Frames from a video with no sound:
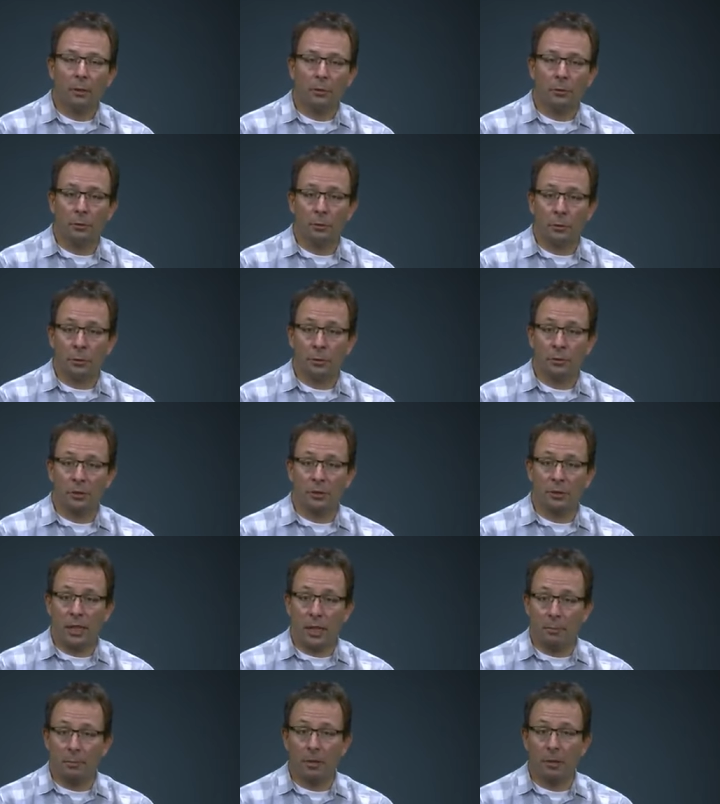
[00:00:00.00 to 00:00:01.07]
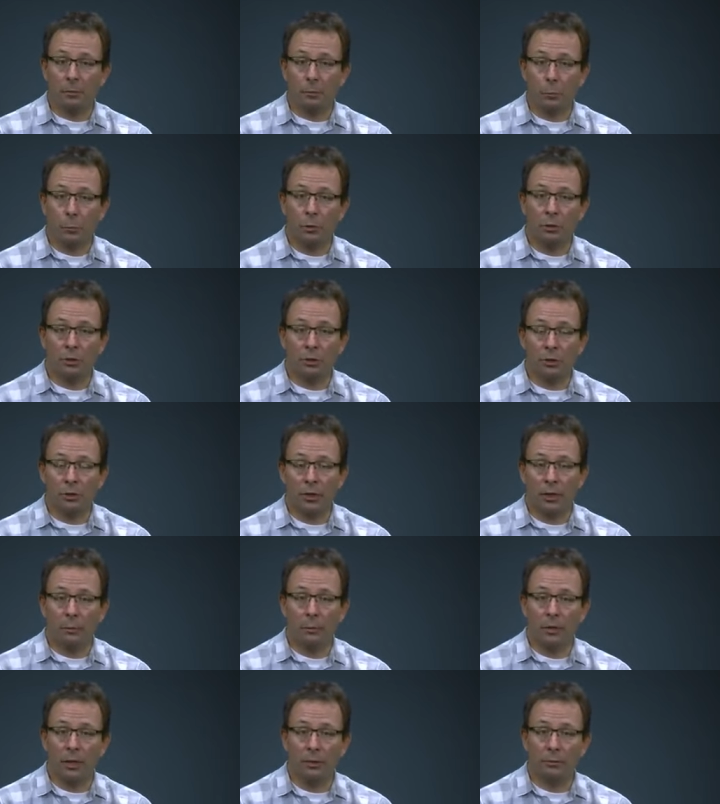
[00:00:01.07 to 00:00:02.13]
to use the same amount of water, they
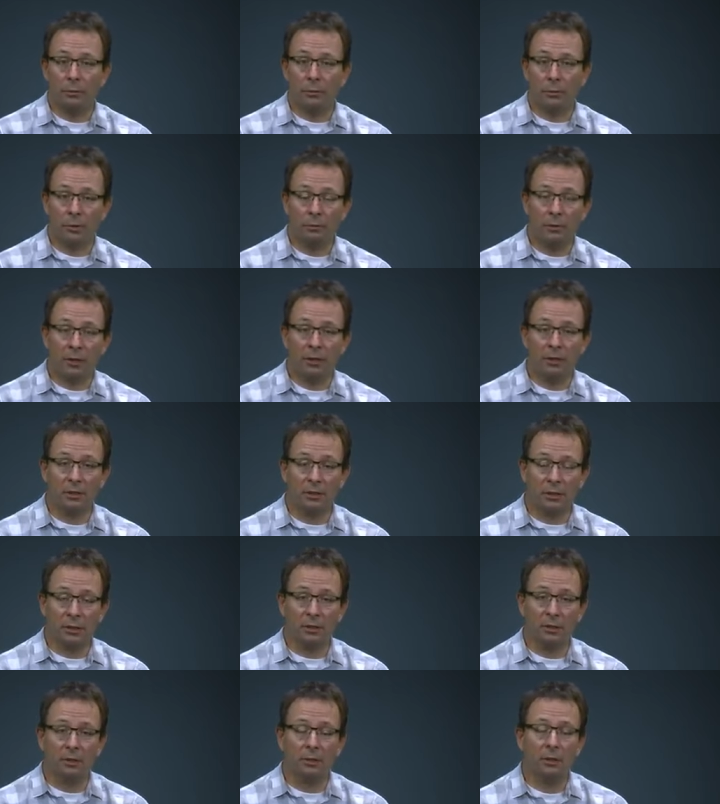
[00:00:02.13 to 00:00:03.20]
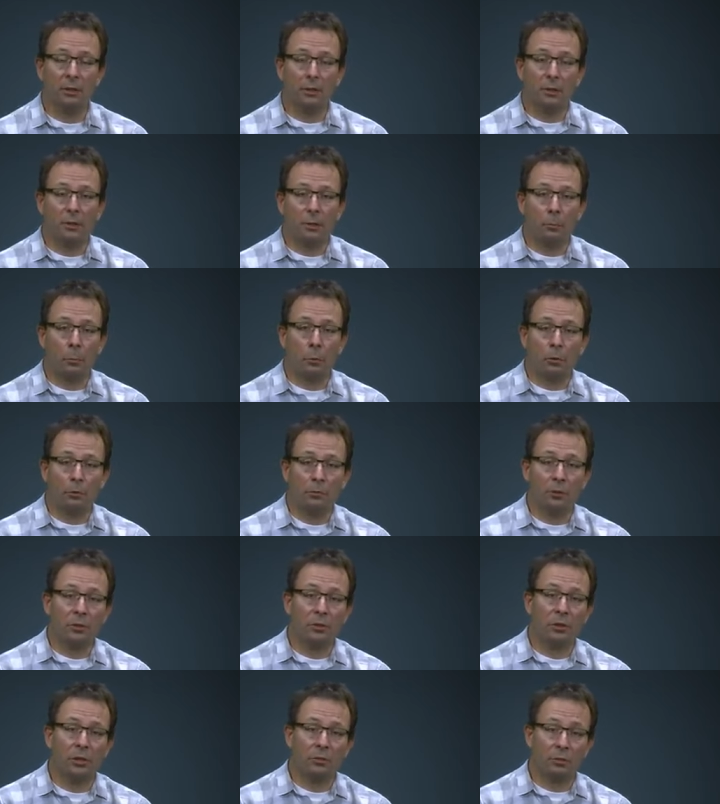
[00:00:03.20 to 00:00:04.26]
would have to invest in more
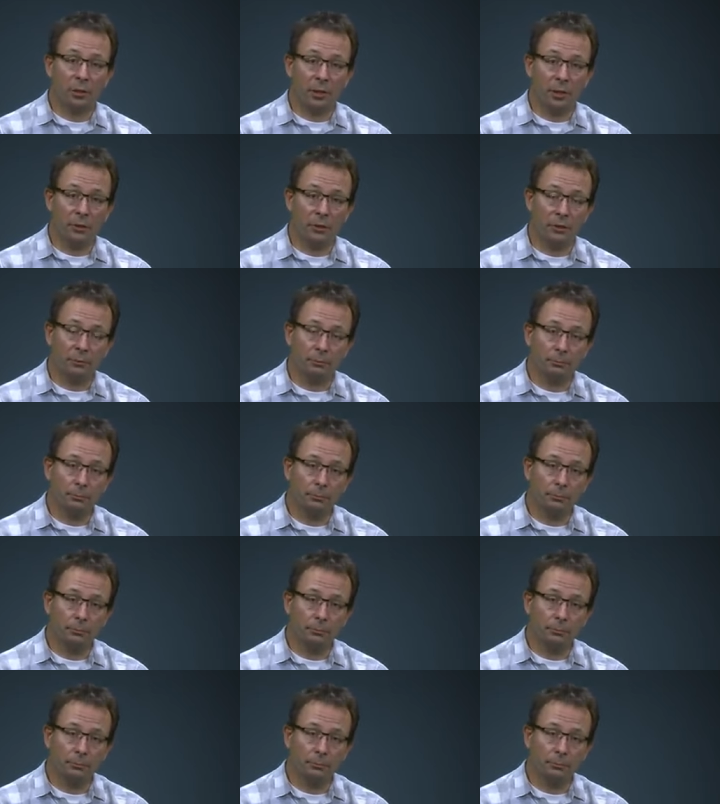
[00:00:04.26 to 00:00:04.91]
efficient irrigation.